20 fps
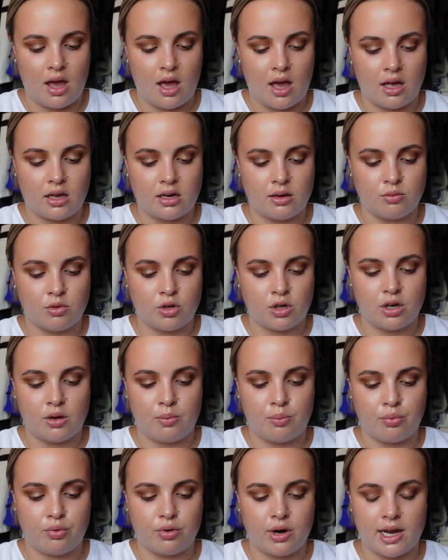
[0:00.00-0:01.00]
And I'm going to
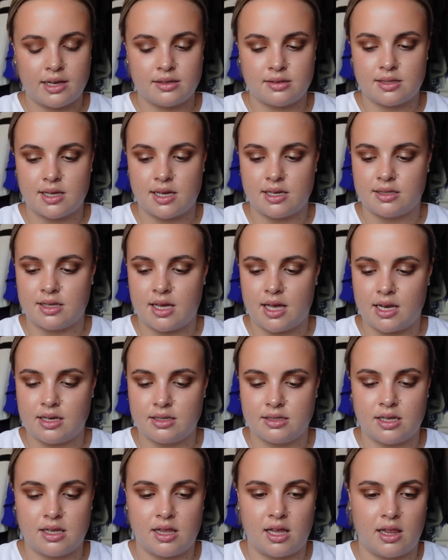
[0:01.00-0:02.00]
press this
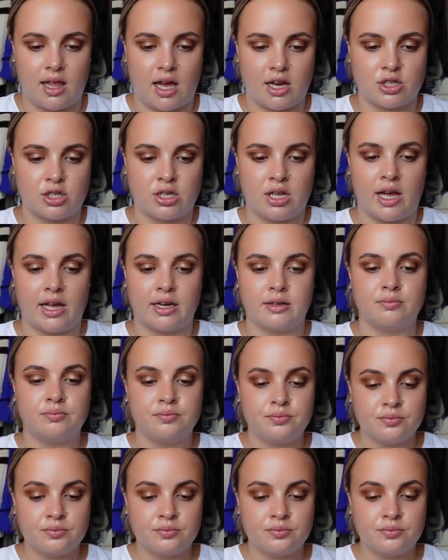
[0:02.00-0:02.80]
into the lash line.